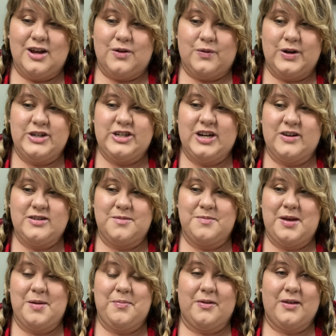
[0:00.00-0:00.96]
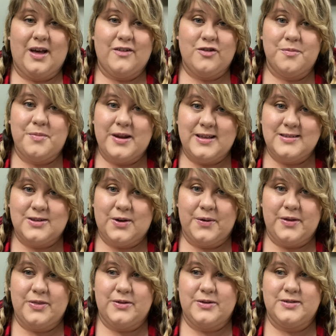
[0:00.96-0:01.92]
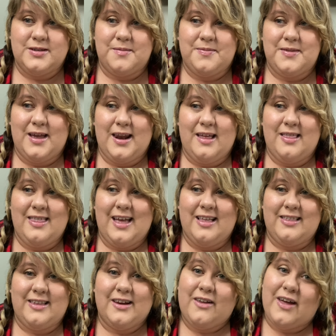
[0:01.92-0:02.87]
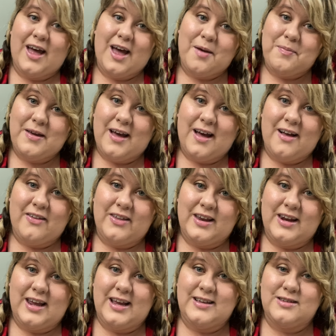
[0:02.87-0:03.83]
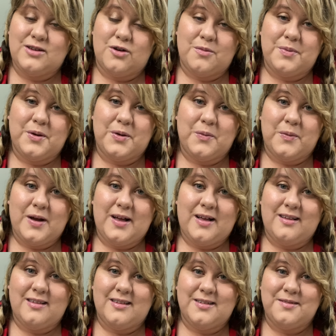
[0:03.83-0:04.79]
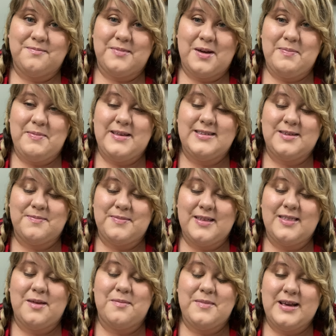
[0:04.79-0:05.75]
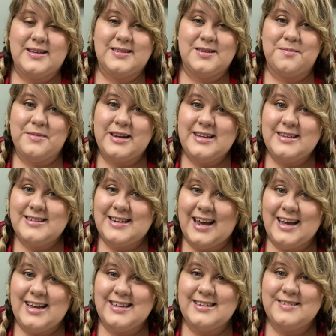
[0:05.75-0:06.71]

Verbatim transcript: reach out to people. Everybody's going through something and that little happy holidays, hope you're well, might be something that makes somebody's day.